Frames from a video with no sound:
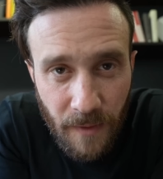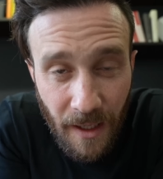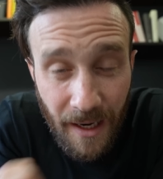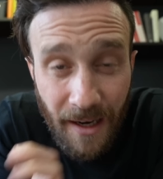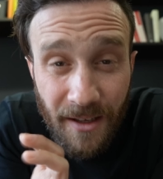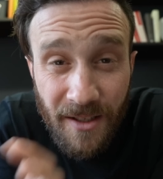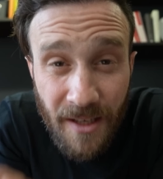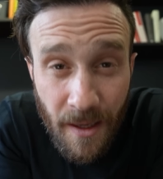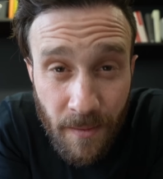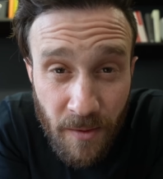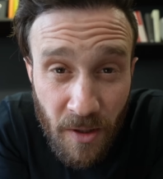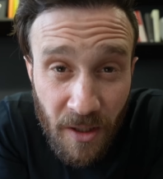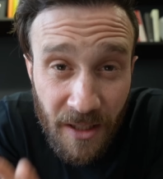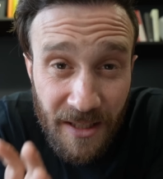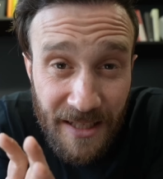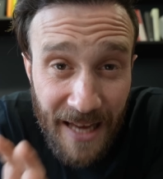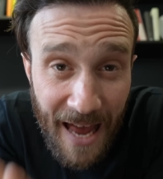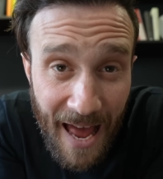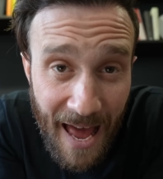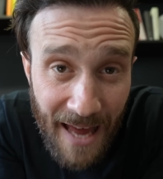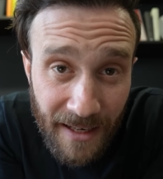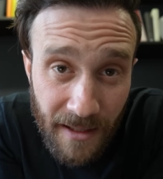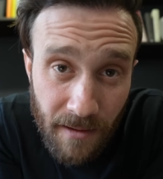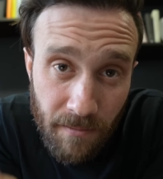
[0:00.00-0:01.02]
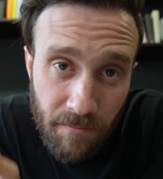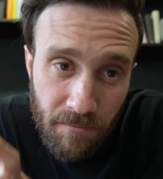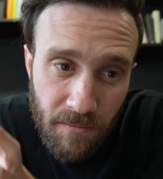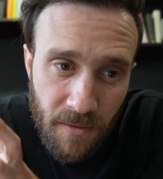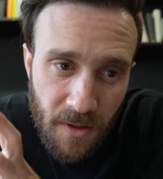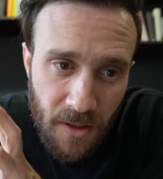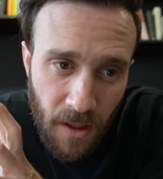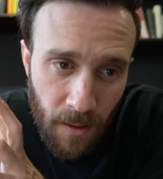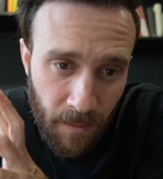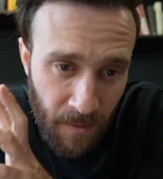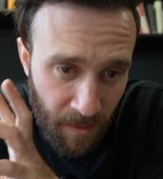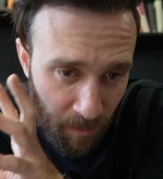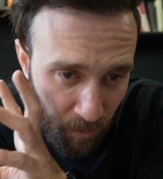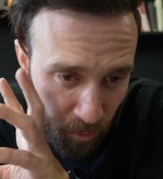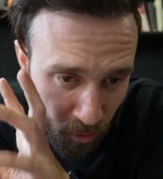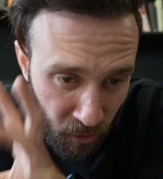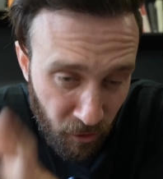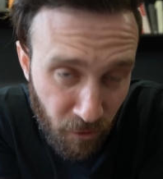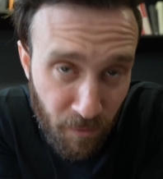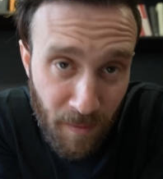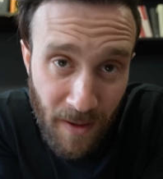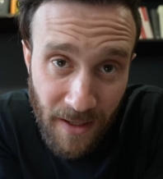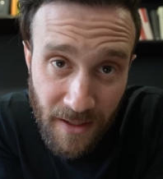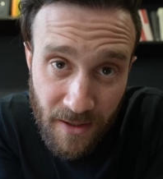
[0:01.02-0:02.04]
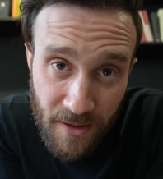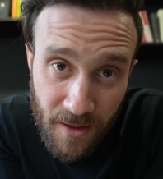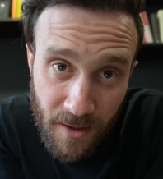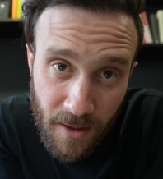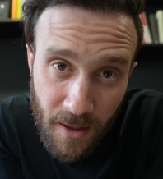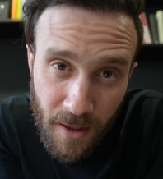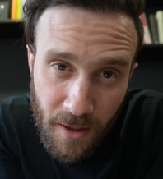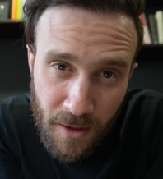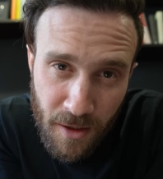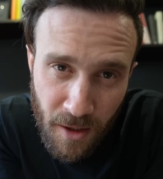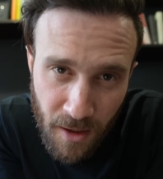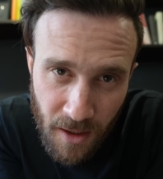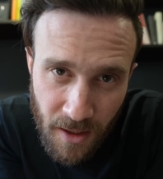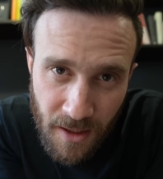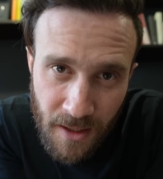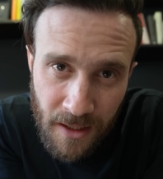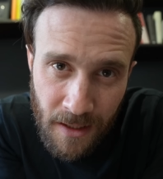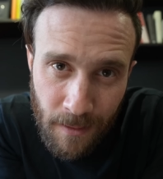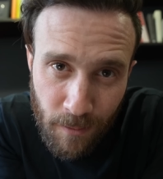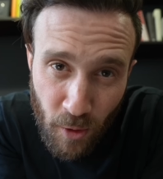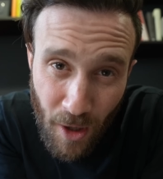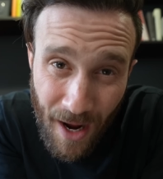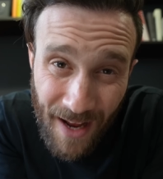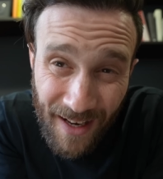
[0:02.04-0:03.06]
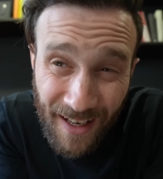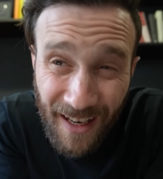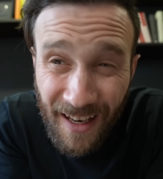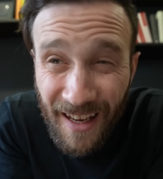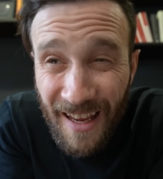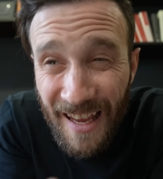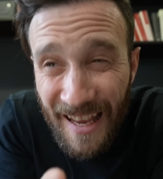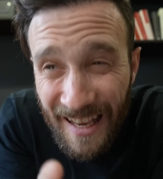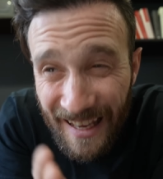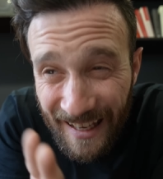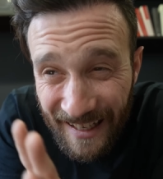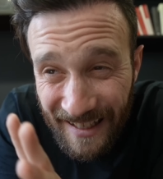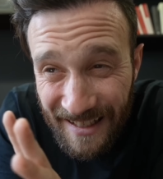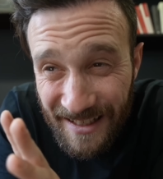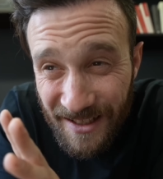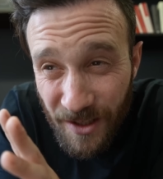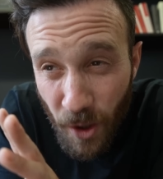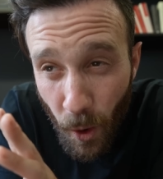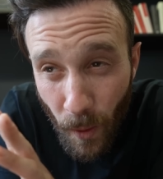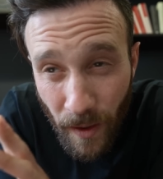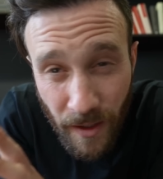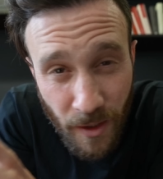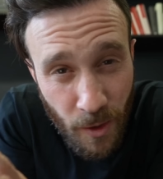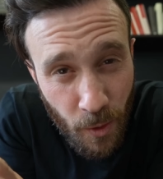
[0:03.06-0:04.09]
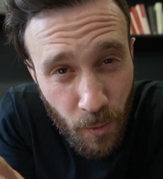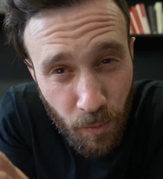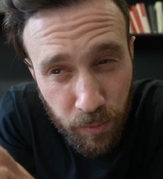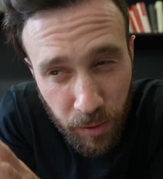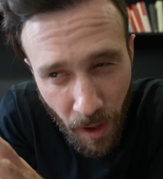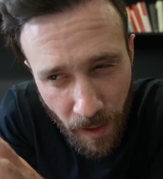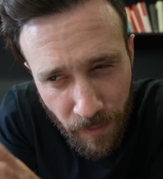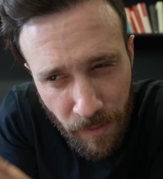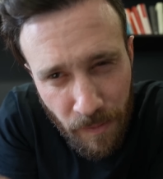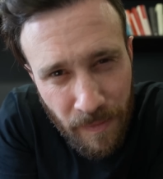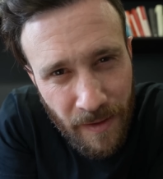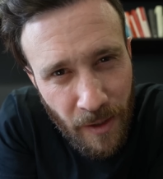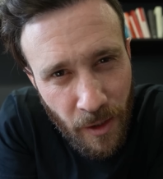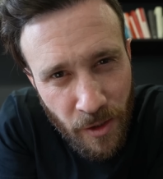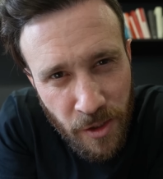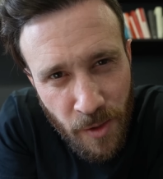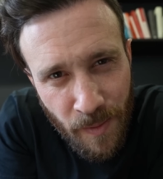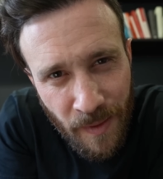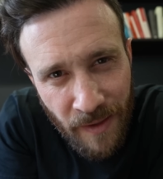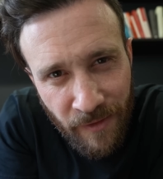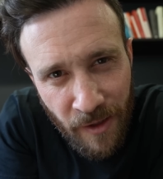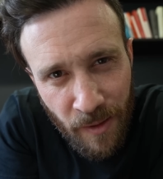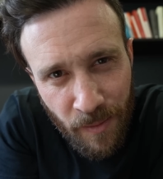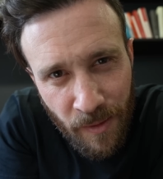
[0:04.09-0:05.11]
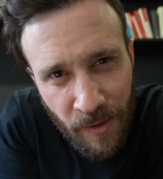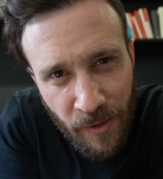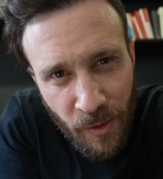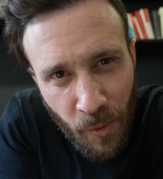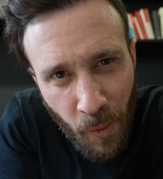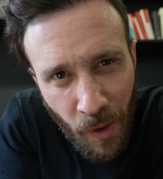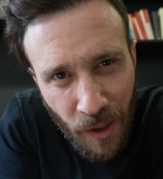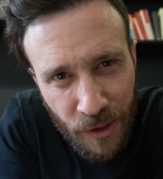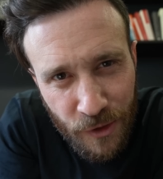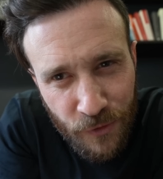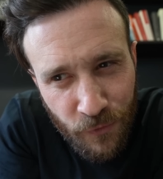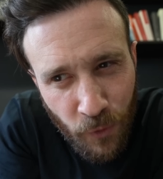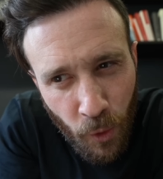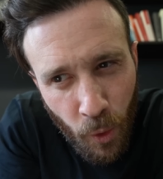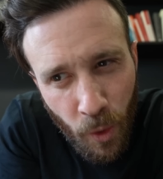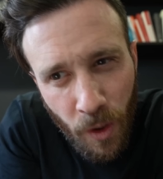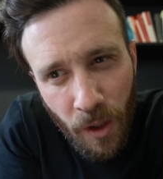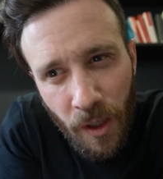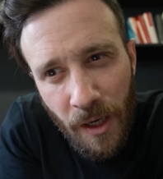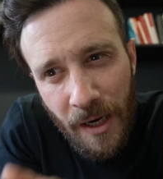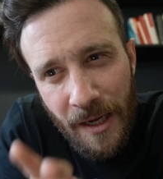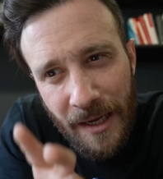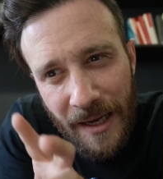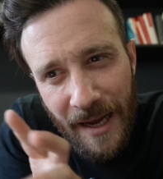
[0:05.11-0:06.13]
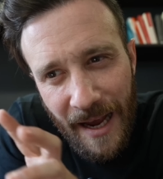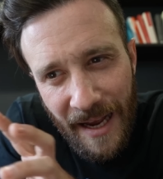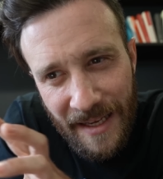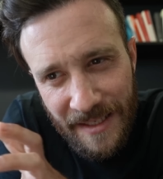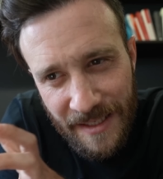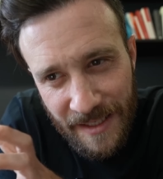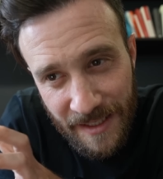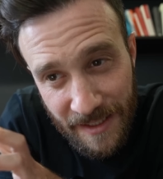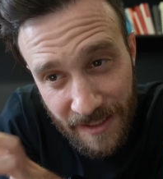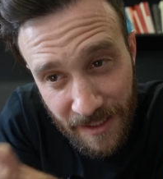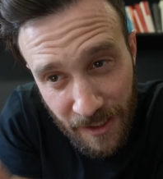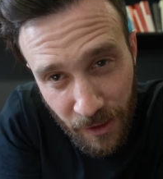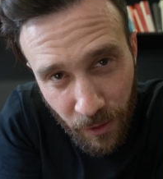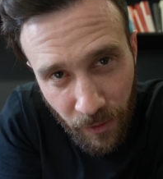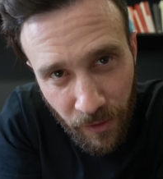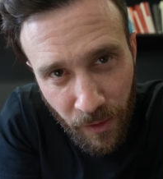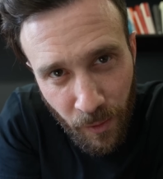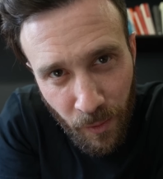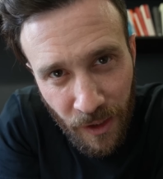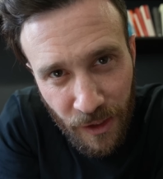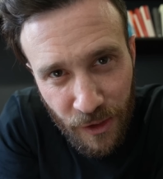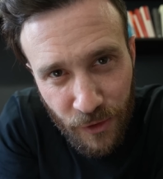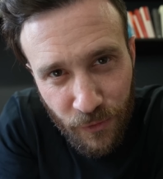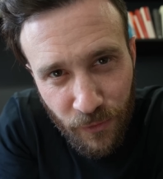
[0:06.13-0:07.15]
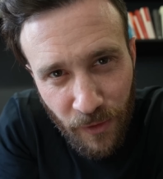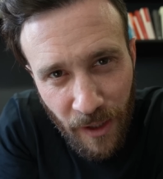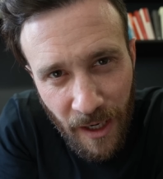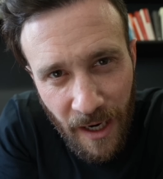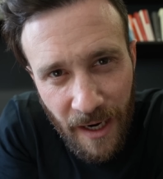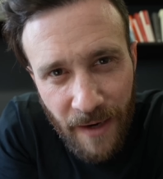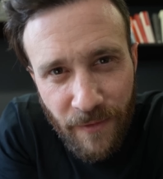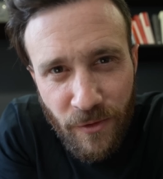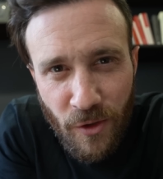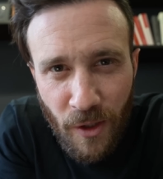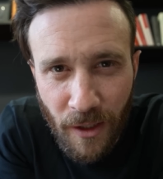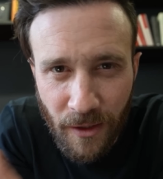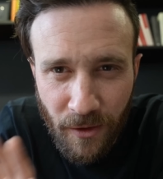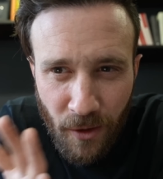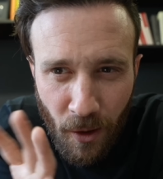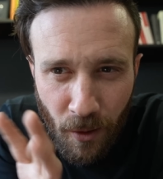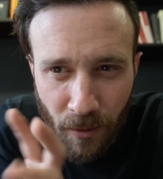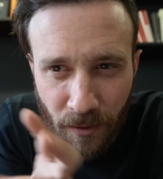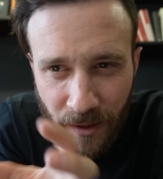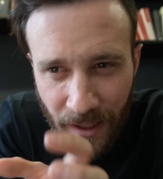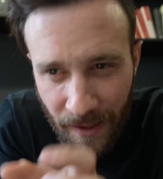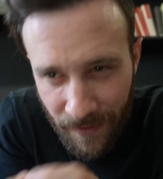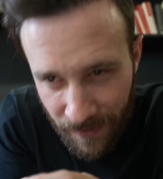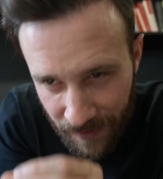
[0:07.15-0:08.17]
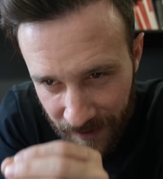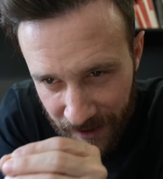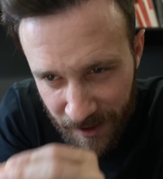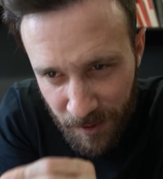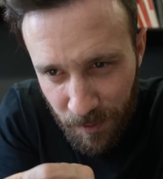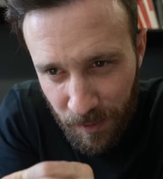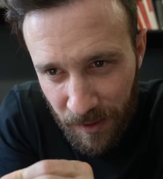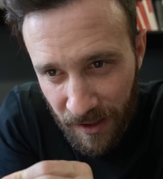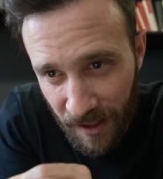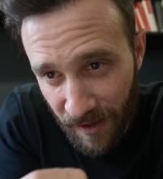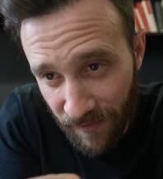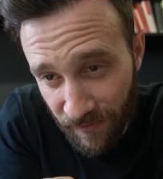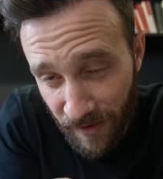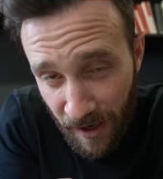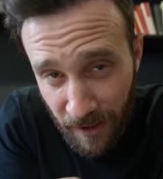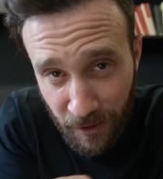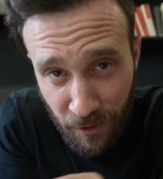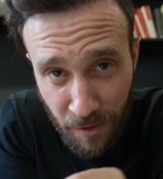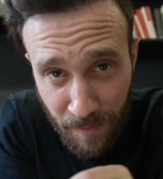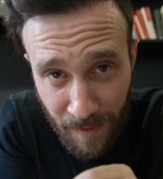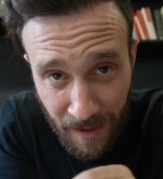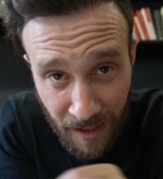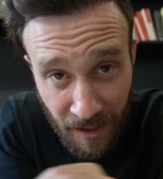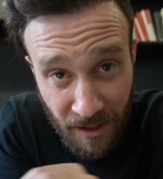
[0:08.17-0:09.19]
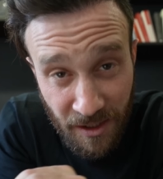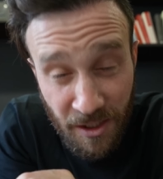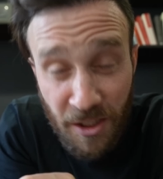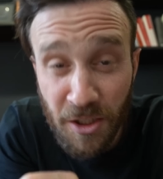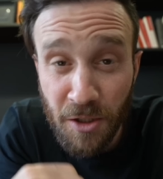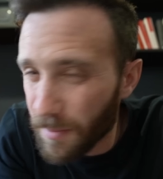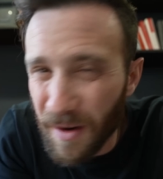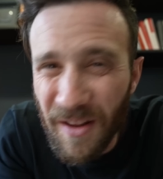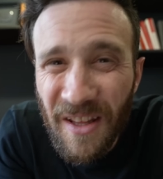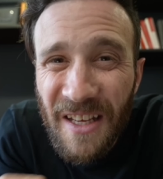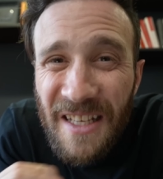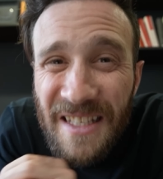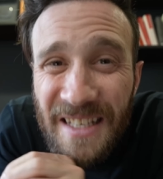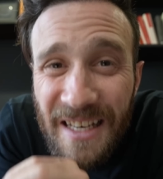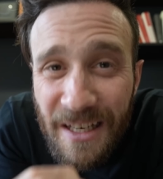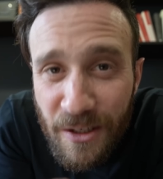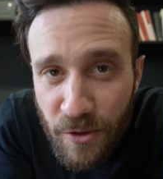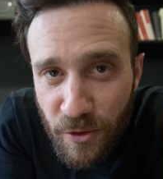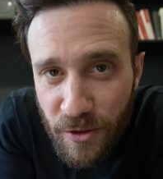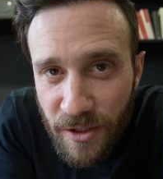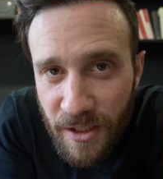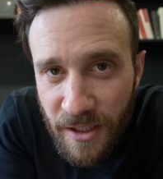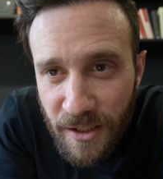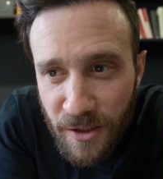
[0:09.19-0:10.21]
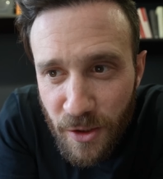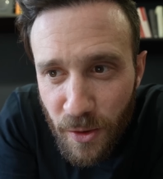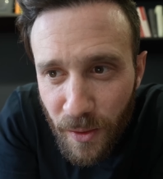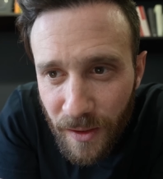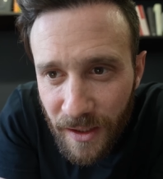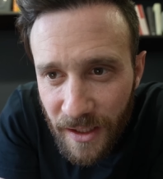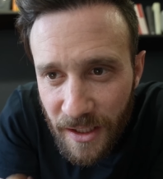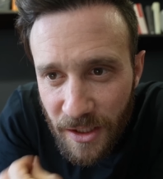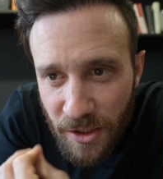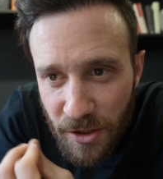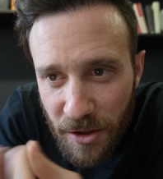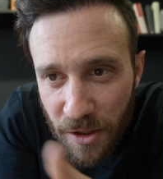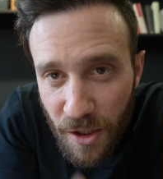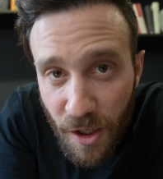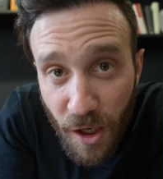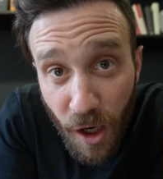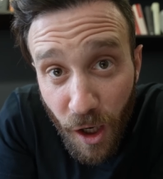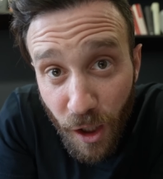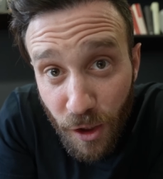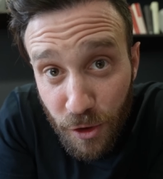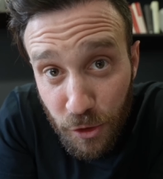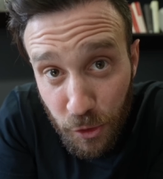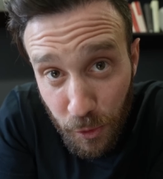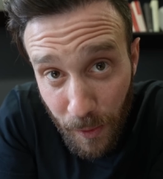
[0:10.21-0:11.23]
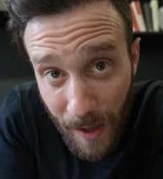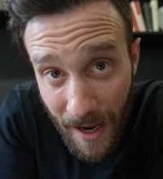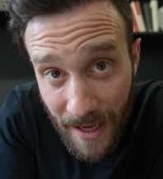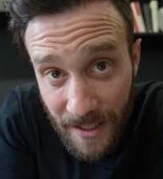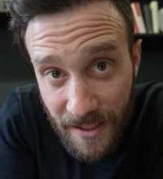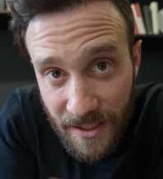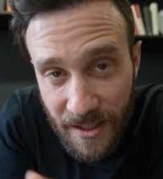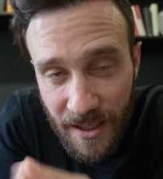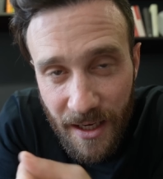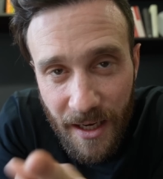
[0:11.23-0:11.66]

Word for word: Now Samsung has added some improvements to the sleep tracking. It is going to probably also be available on the Watch 4 as it is here on the Watch 5, so like don't let this be a factor in making a decision. But I think it's interesting to at least address.